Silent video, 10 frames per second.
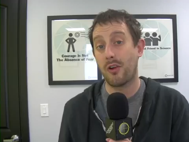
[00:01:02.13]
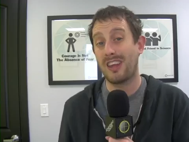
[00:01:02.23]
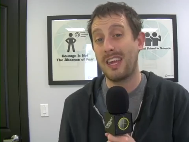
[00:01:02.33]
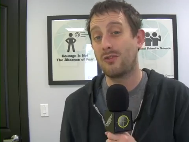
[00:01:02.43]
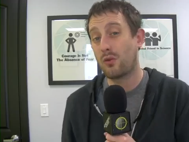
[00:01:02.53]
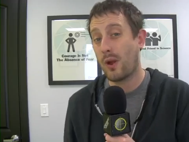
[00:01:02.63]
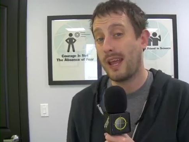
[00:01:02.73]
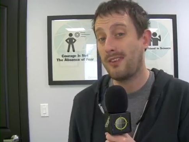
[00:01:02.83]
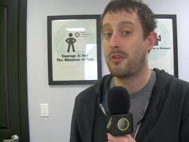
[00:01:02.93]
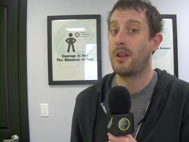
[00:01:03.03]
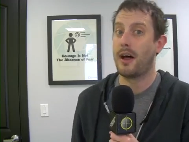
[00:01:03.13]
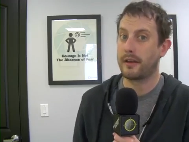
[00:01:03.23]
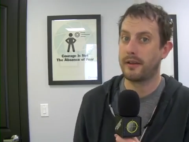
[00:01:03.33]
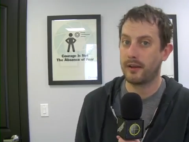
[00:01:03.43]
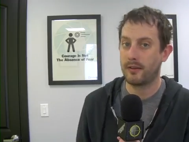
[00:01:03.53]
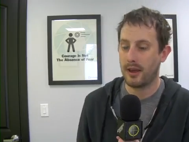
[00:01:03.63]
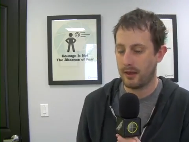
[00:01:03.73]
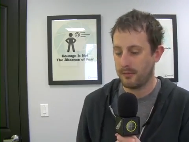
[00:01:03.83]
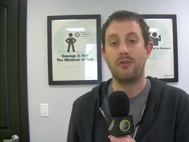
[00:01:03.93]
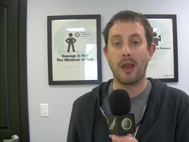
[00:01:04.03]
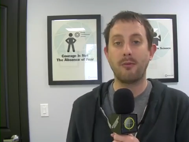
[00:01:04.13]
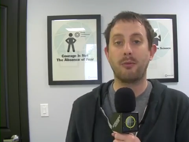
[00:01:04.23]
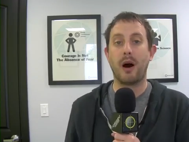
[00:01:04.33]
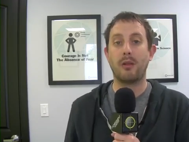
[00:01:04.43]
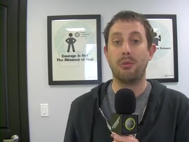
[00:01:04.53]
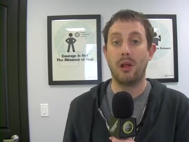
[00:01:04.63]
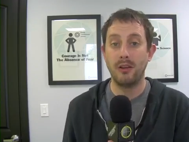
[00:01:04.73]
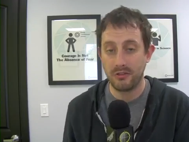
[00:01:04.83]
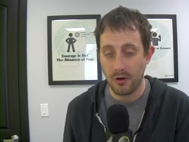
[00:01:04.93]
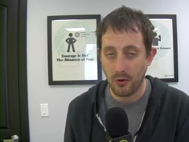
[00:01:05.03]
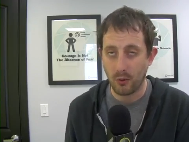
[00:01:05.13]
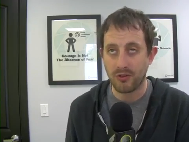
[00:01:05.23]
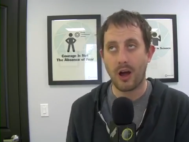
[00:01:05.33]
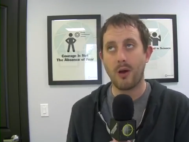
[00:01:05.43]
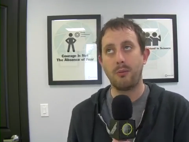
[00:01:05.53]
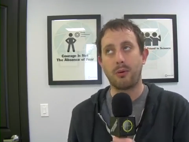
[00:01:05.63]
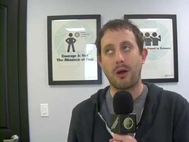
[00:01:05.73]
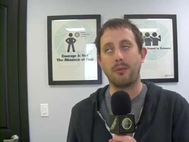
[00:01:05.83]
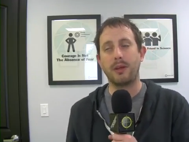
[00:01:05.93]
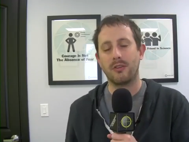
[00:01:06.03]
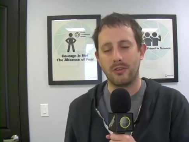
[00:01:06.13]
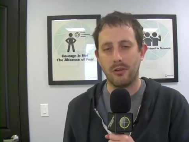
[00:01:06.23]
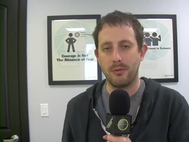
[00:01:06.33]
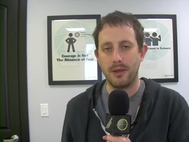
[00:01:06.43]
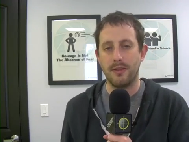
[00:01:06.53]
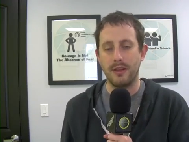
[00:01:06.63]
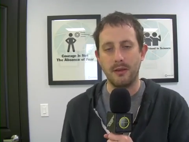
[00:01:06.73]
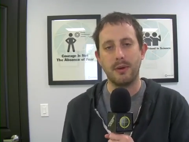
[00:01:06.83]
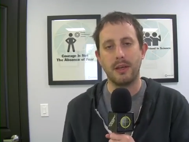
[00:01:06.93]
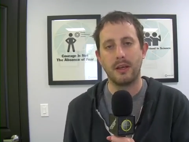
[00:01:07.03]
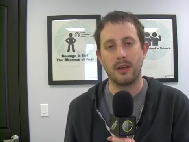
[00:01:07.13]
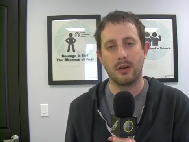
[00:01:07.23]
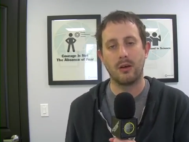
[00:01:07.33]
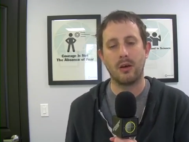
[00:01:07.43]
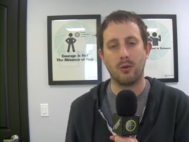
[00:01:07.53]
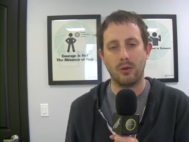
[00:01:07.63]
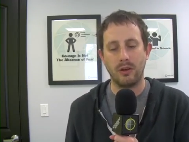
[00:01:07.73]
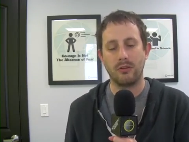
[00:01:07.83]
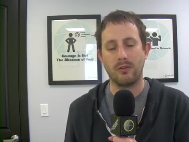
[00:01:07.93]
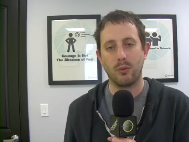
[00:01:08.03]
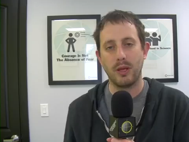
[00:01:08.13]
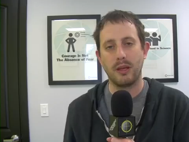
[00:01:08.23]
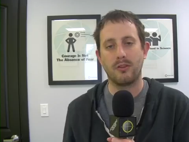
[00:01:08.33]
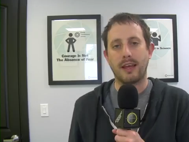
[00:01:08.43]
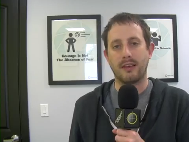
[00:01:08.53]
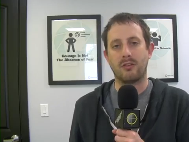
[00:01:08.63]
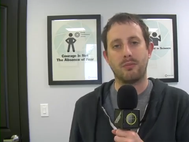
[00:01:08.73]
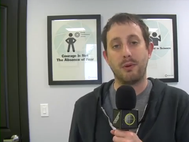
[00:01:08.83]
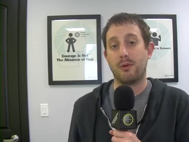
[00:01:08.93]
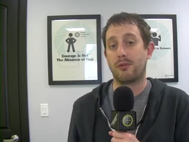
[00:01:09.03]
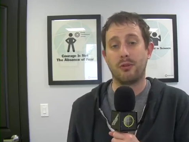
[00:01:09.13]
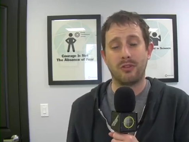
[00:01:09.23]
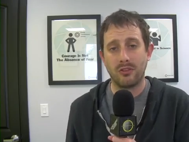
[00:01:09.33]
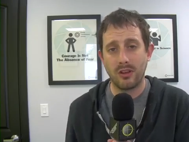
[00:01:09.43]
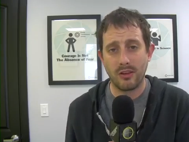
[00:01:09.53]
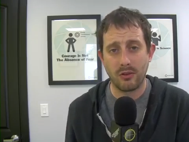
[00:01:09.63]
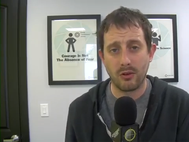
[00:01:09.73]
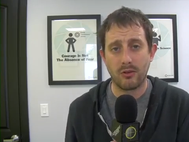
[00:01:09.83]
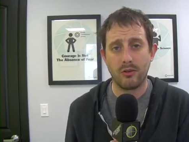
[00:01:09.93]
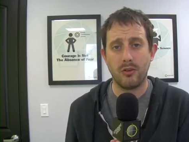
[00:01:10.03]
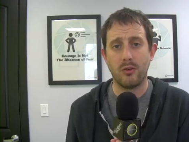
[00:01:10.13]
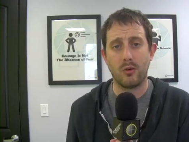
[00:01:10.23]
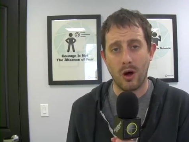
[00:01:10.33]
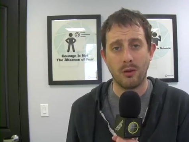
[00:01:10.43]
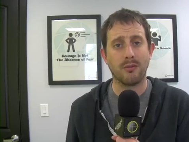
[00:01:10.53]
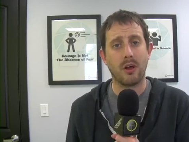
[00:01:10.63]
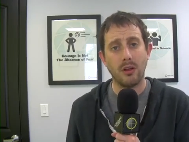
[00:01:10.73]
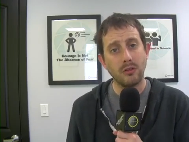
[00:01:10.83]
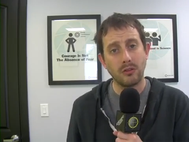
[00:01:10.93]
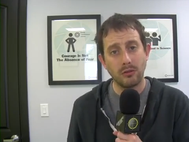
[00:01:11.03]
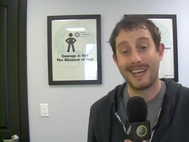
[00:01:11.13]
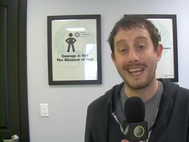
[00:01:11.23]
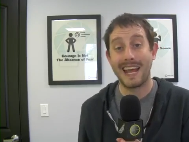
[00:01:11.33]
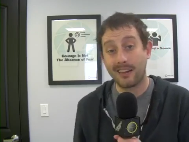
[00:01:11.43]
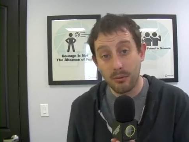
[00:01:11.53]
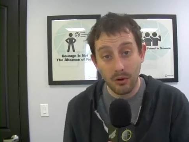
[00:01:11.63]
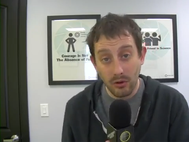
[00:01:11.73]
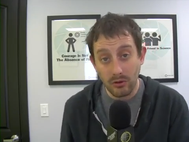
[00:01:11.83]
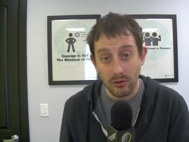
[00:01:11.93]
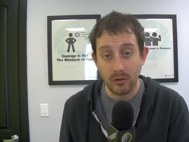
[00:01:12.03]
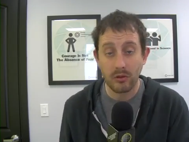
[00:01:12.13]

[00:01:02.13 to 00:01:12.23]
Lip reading: Kin's Rage, not a Kinect game, James Bond Bloodstone, which I would probably consider to be the big release of the week, I guess spiritual successor to Quantum of Solace, Kinectimals,